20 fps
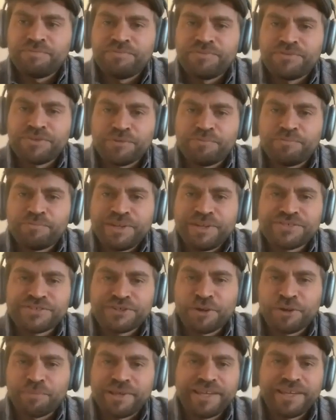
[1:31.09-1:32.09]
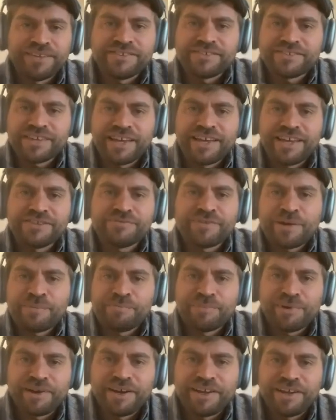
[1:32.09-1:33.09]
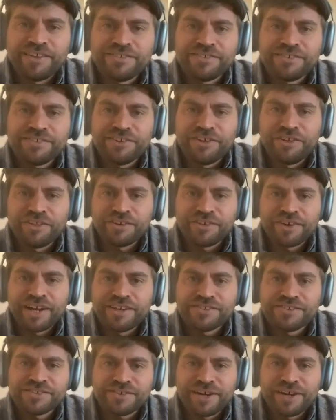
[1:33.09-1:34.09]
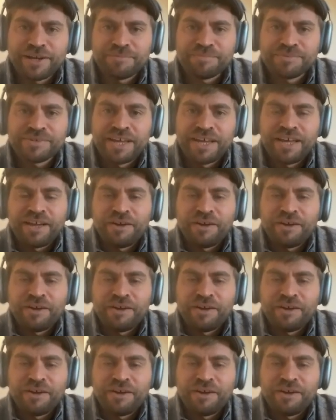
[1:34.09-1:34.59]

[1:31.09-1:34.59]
sort of be snobby and say it's vampires and not the greatest script.